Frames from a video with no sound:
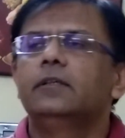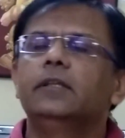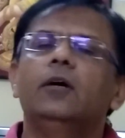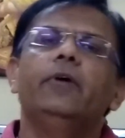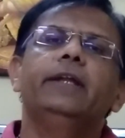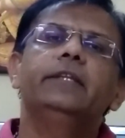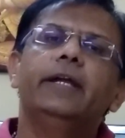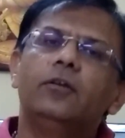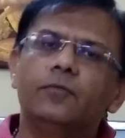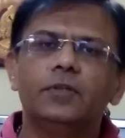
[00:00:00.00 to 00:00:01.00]
Now, at the
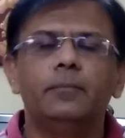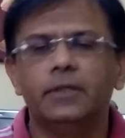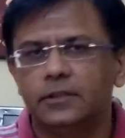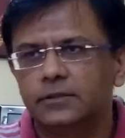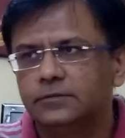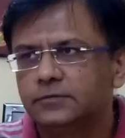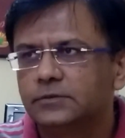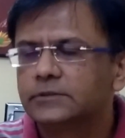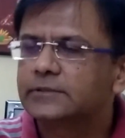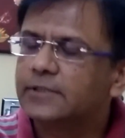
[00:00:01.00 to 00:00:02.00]
end of the month,
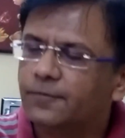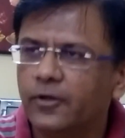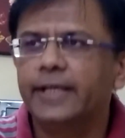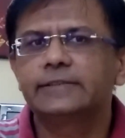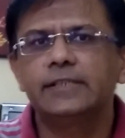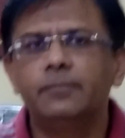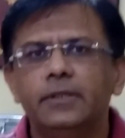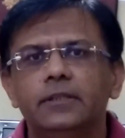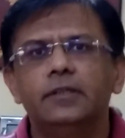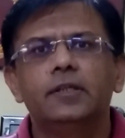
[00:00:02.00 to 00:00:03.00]
say for
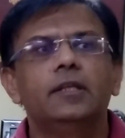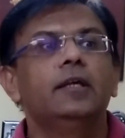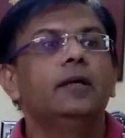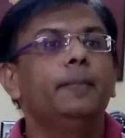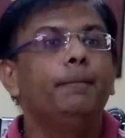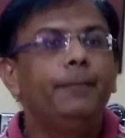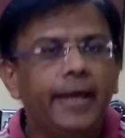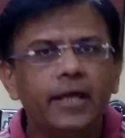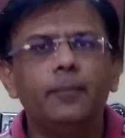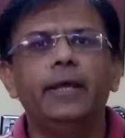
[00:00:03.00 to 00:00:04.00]
example,
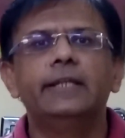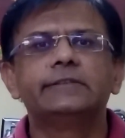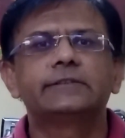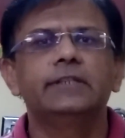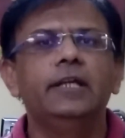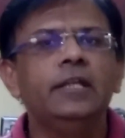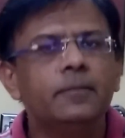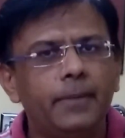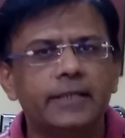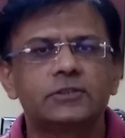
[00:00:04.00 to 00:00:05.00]
bank balance
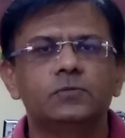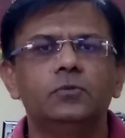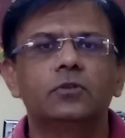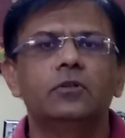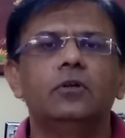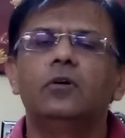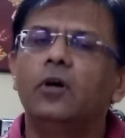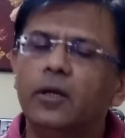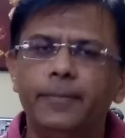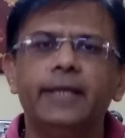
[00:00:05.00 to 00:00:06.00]
in passbook
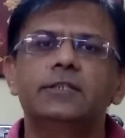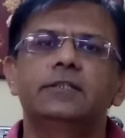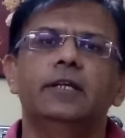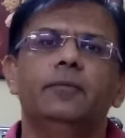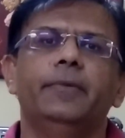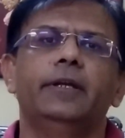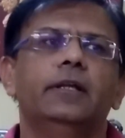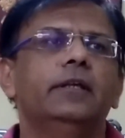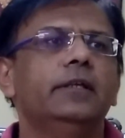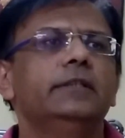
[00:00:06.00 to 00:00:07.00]
or bank
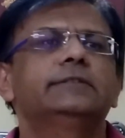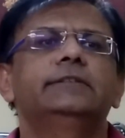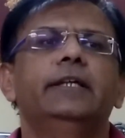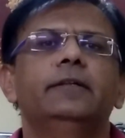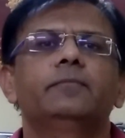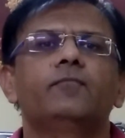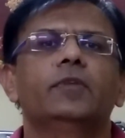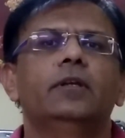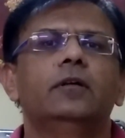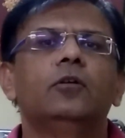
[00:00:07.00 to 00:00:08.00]
statement is say
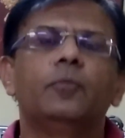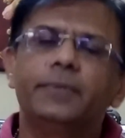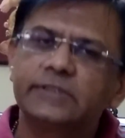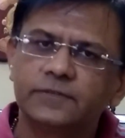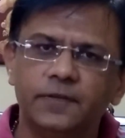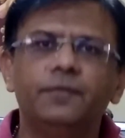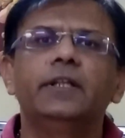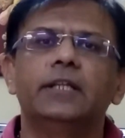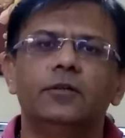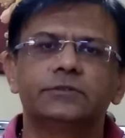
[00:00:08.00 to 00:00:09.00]
rupees
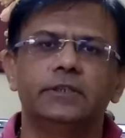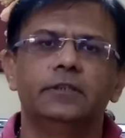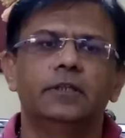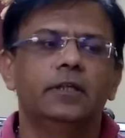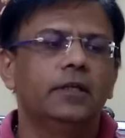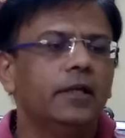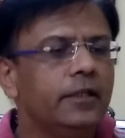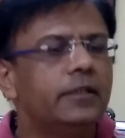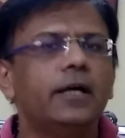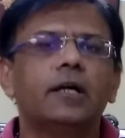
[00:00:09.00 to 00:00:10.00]
50,000
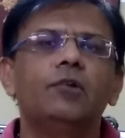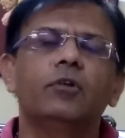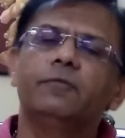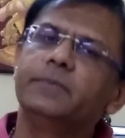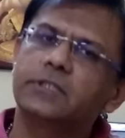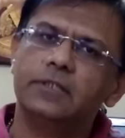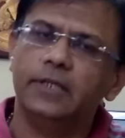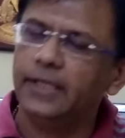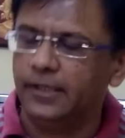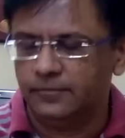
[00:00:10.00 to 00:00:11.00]
in the account of Mr.
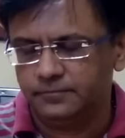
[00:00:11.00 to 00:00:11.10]
A.